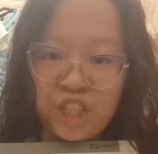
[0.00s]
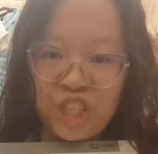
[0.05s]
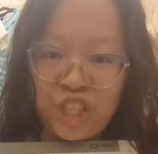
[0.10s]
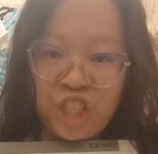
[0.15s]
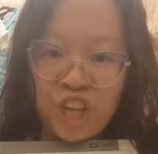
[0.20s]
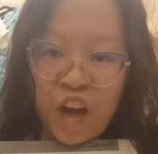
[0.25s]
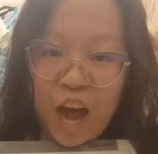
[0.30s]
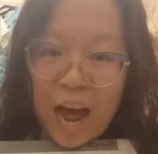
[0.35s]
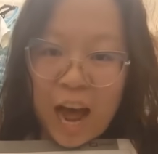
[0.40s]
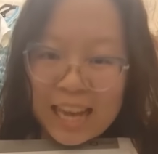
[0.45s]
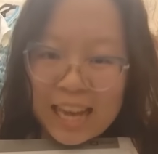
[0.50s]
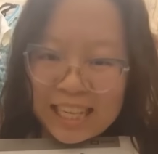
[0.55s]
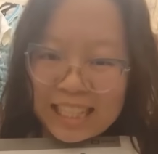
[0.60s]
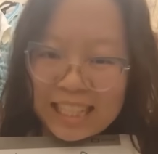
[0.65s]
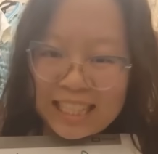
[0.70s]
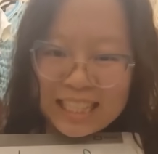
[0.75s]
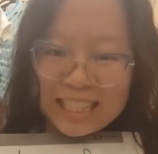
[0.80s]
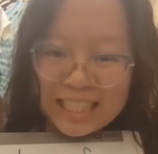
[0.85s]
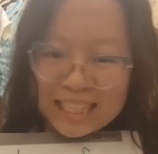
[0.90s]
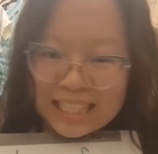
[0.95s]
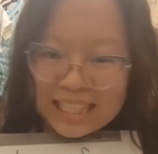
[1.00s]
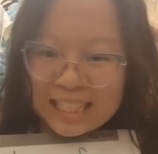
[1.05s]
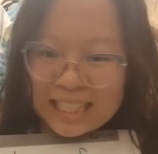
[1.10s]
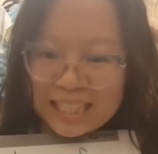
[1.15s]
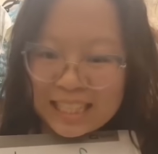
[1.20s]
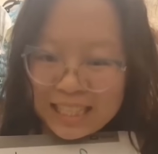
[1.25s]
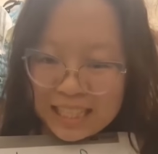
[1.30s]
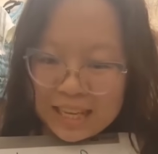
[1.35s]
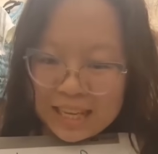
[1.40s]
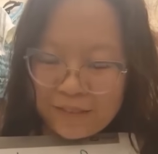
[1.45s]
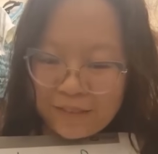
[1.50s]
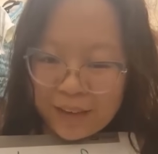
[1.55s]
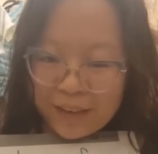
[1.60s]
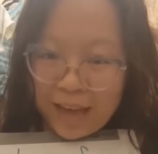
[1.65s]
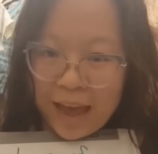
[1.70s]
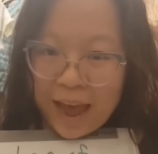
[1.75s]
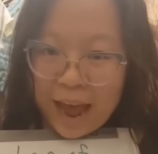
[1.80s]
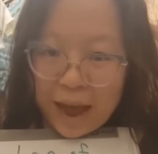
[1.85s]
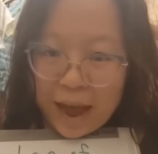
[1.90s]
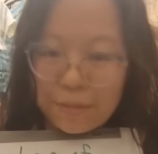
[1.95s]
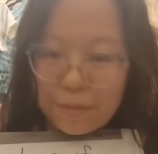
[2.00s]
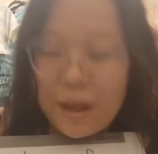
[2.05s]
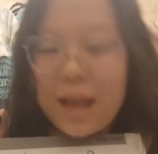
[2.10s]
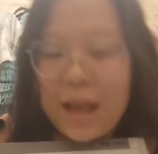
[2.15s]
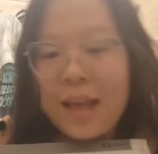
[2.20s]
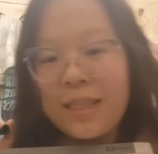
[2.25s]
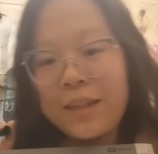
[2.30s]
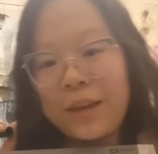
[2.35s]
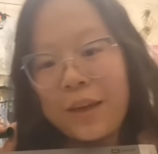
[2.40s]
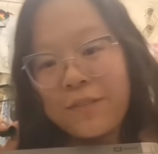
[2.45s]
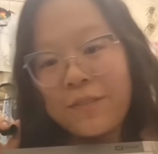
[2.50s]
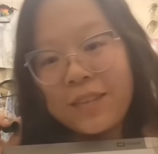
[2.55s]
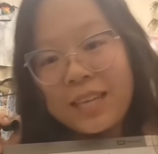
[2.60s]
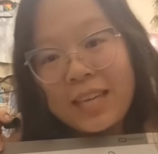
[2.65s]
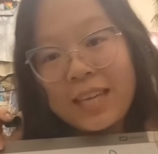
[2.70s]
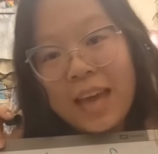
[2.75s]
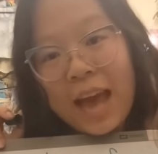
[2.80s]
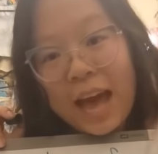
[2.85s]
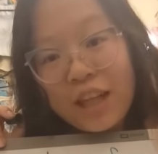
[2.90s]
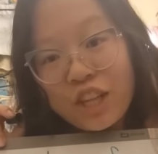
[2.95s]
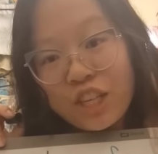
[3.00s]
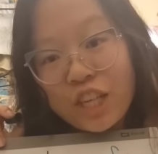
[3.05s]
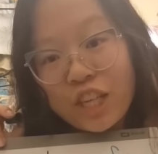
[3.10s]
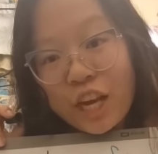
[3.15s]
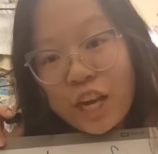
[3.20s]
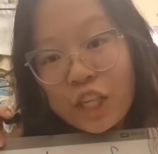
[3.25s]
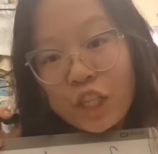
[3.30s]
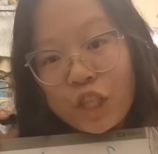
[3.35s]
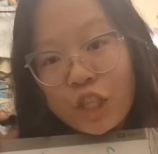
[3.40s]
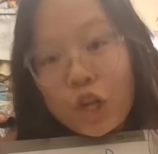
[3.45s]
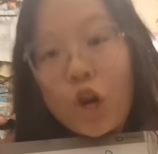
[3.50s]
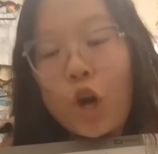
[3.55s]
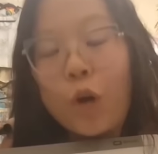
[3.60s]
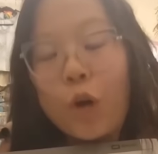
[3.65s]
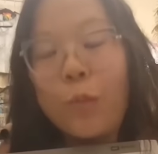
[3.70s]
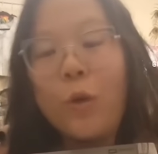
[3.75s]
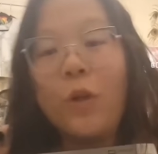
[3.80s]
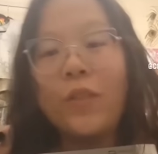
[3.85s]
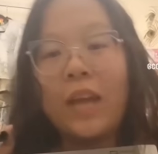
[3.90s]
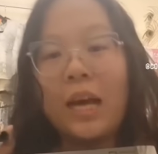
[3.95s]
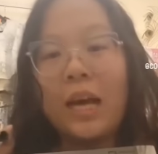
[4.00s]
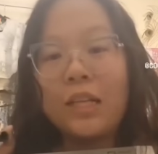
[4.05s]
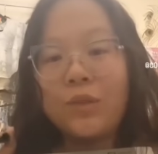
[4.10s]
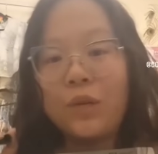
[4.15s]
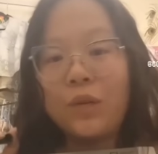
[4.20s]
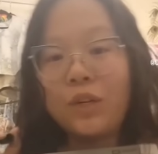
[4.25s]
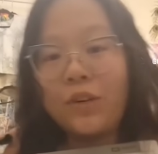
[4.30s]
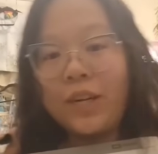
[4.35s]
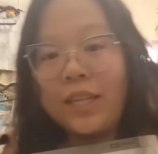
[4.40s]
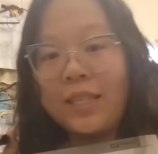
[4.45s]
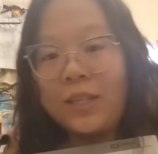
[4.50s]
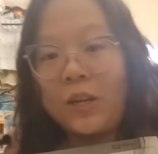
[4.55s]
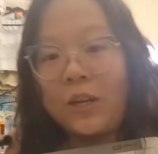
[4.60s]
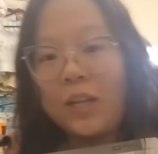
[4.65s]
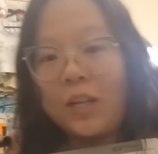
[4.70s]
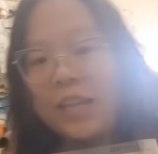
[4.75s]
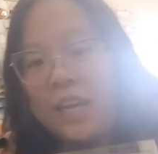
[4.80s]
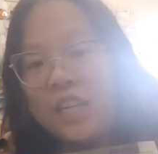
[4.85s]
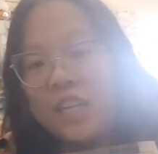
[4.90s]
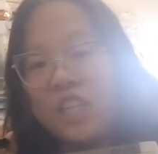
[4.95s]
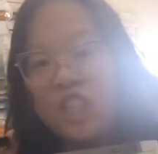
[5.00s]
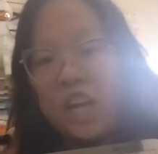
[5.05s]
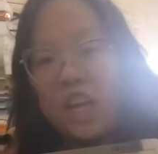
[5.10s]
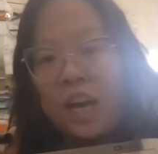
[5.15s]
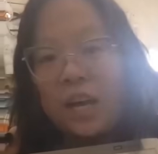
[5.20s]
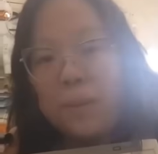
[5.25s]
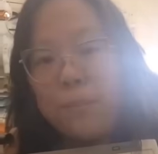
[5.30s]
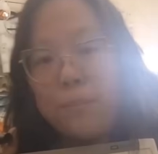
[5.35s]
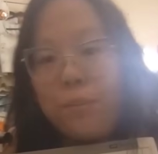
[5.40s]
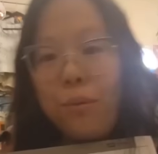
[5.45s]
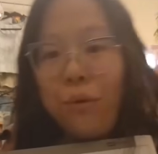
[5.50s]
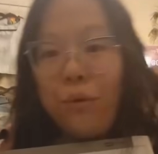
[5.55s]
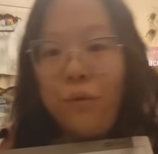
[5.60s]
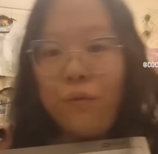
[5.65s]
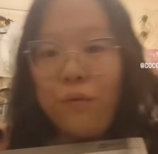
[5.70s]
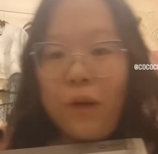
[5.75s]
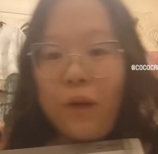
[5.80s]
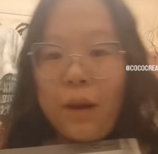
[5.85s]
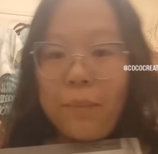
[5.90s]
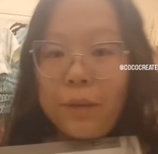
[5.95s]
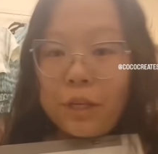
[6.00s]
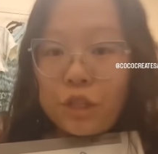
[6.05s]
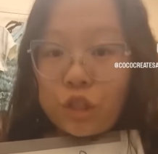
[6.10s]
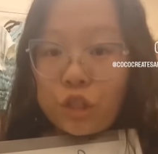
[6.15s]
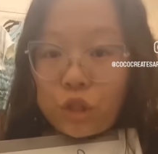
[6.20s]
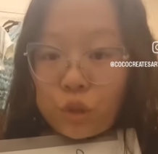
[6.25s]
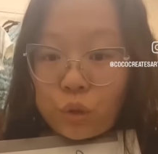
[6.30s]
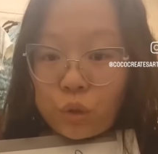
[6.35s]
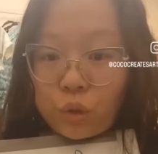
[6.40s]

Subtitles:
a giant sleeve cap that you have to gather down into your armhole, and that's what creates all that giant poof up at your